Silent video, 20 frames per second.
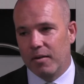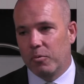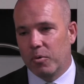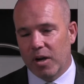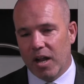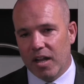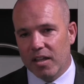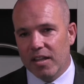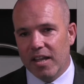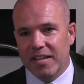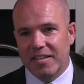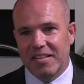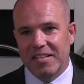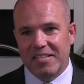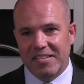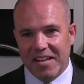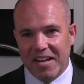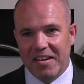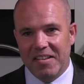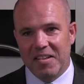What I like to
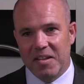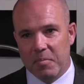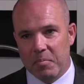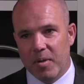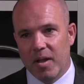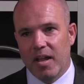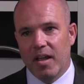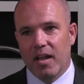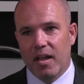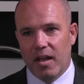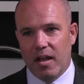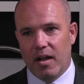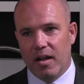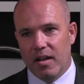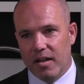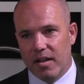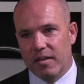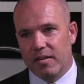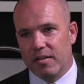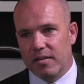say to them
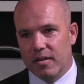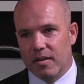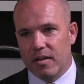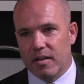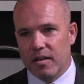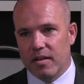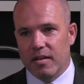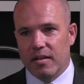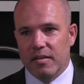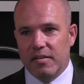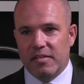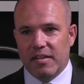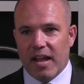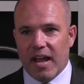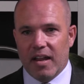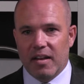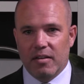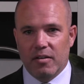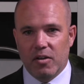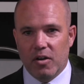is
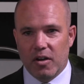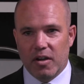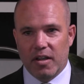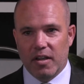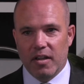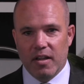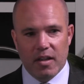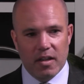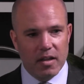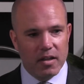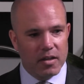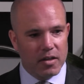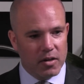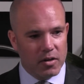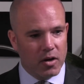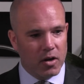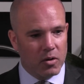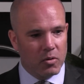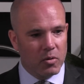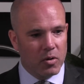that, look, you
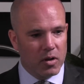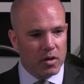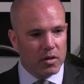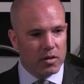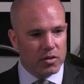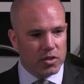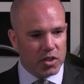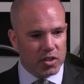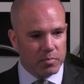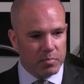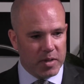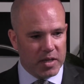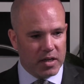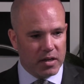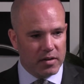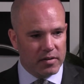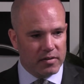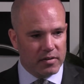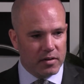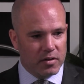know, just
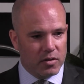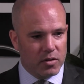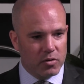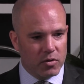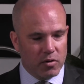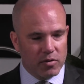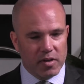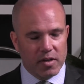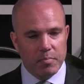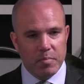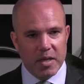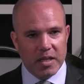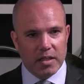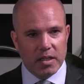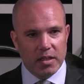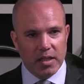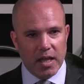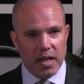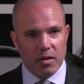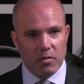because you don't speak the
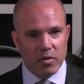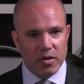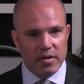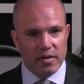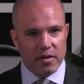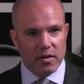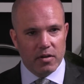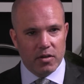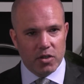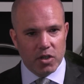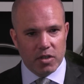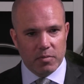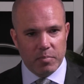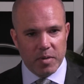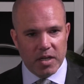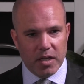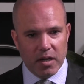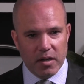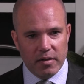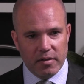language, just
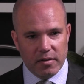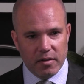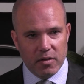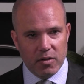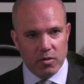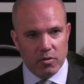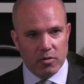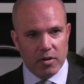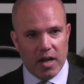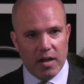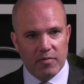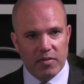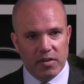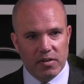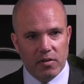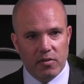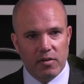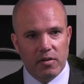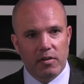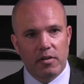because you don't have a
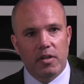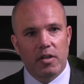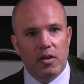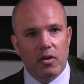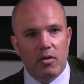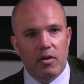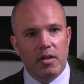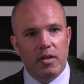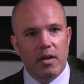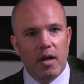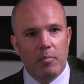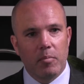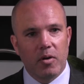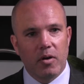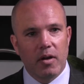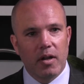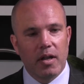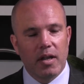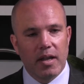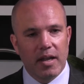social security
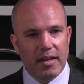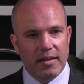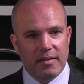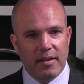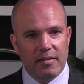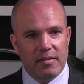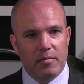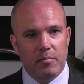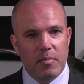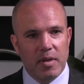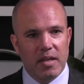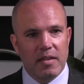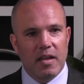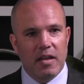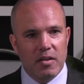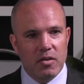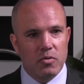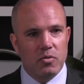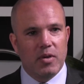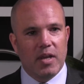number, it doesn't mean
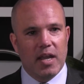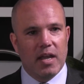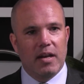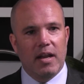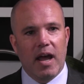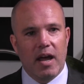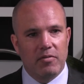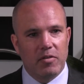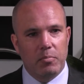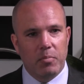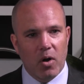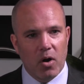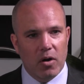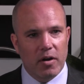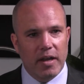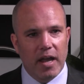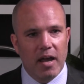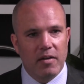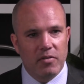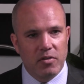that you can't have a
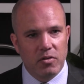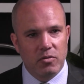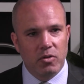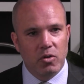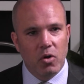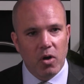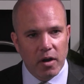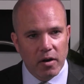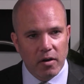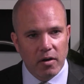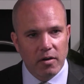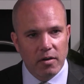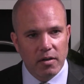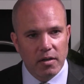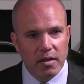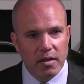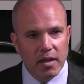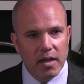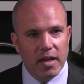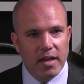Park Avenue lawyer.
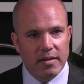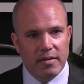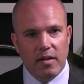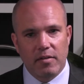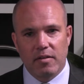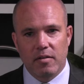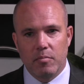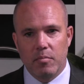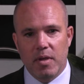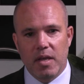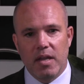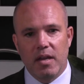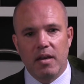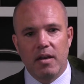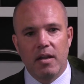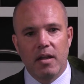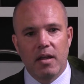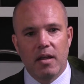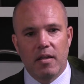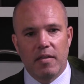It doesn't
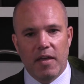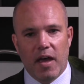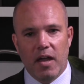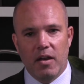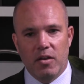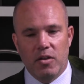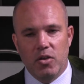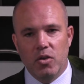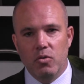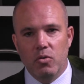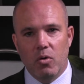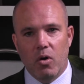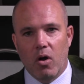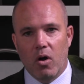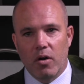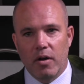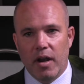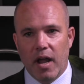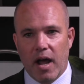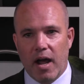mean that you
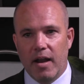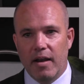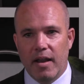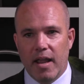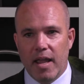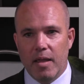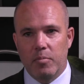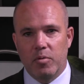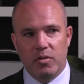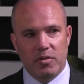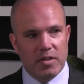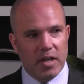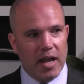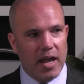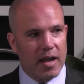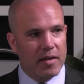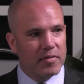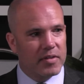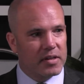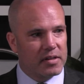are not able to
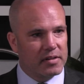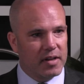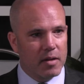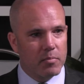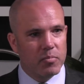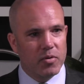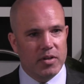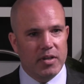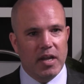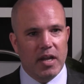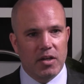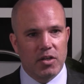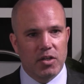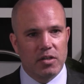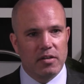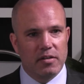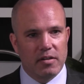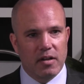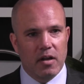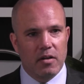have the same
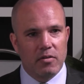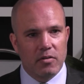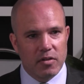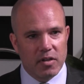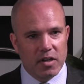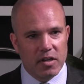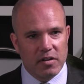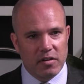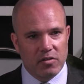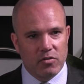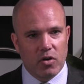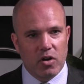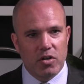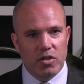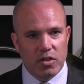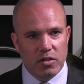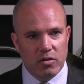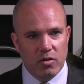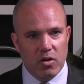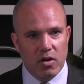protections under the
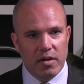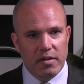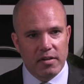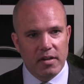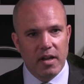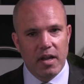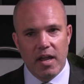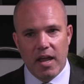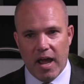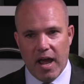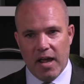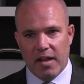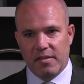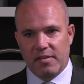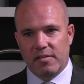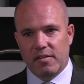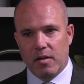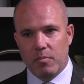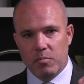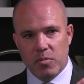construction laws as
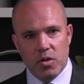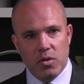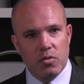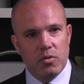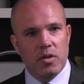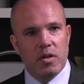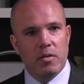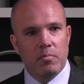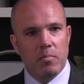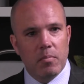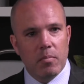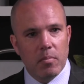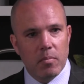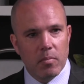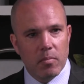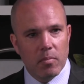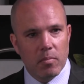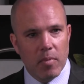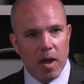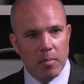some union
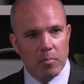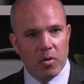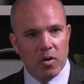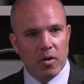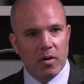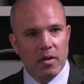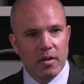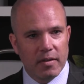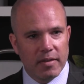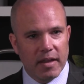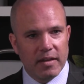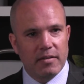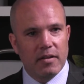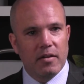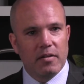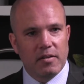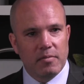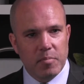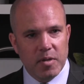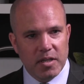member that
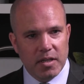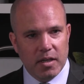does speak